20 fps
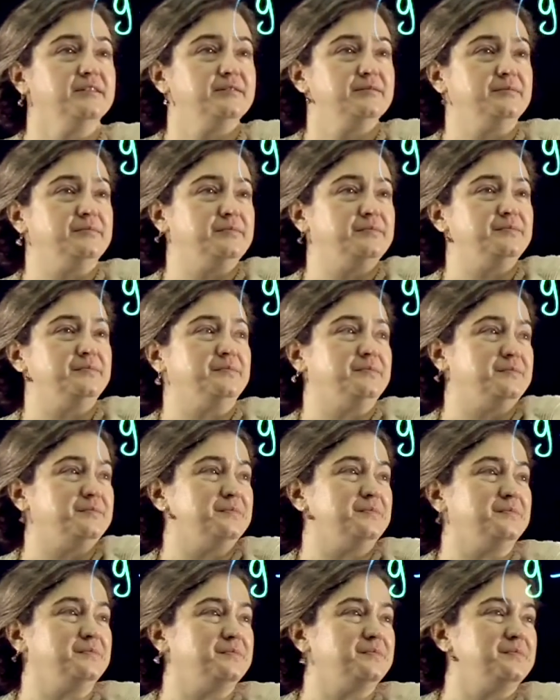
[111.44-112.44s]

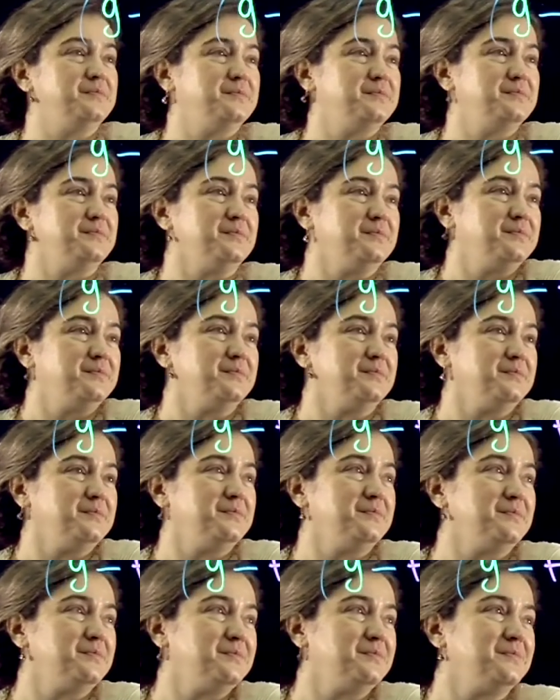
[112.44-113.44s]

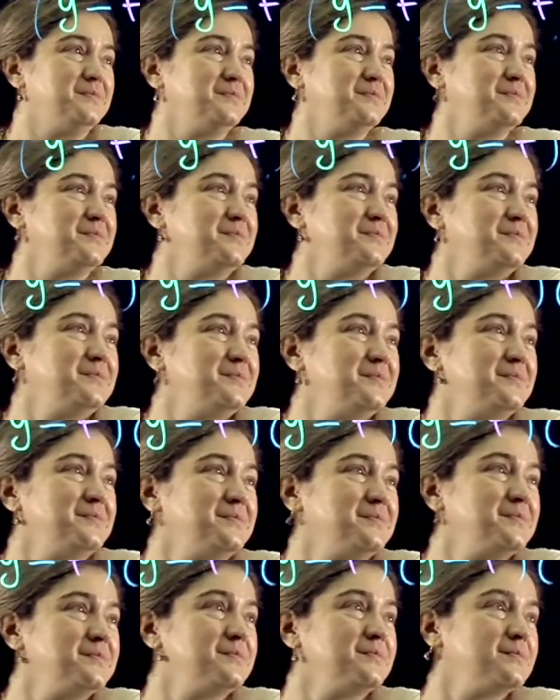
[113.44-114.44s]

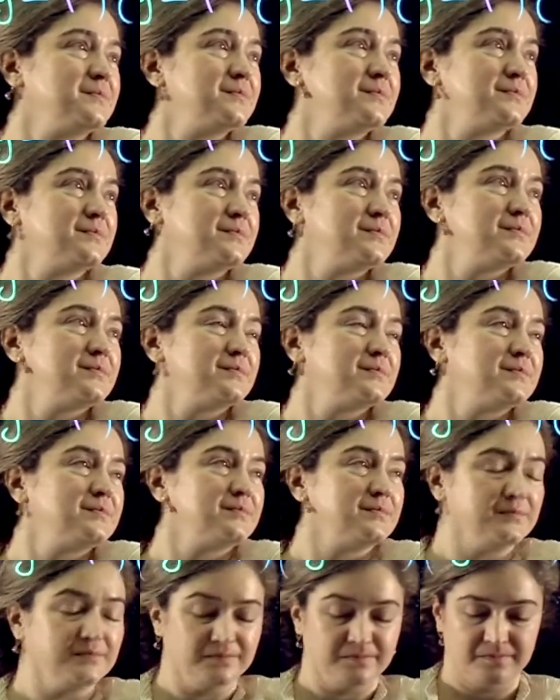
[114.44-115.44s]

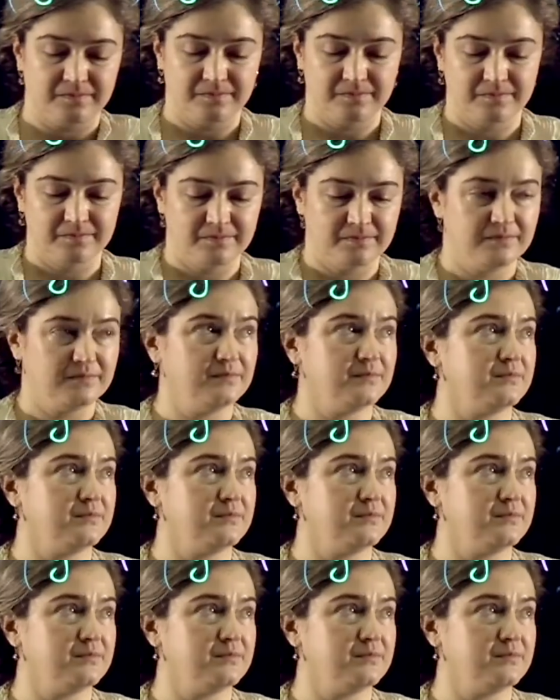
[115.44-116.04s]
No one is speaking in this clip.